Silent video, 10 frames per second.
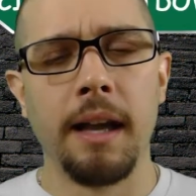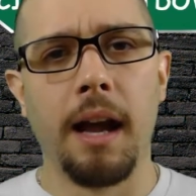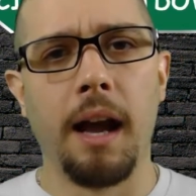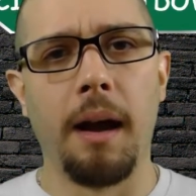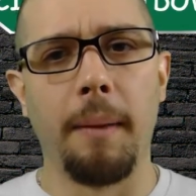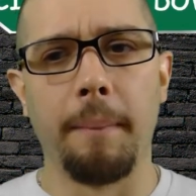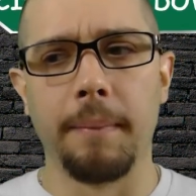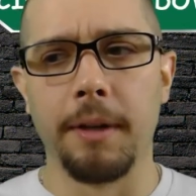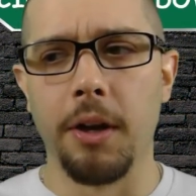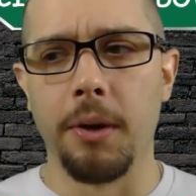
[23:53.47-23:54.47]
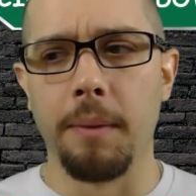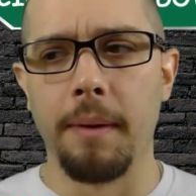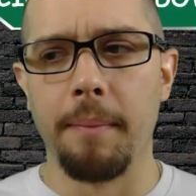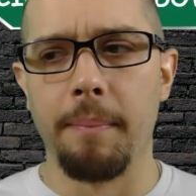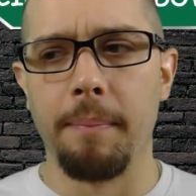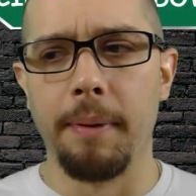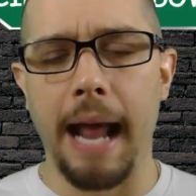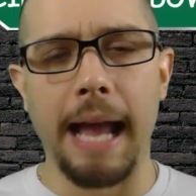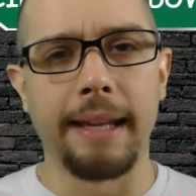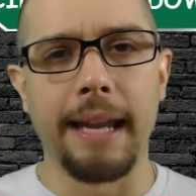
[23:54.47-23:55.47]
You know, but
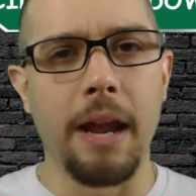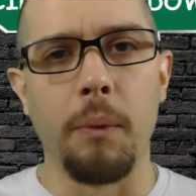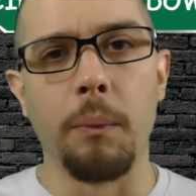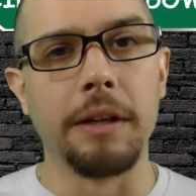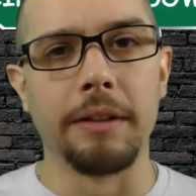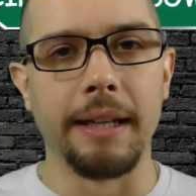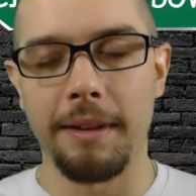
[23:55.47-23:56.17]
I can't wield it.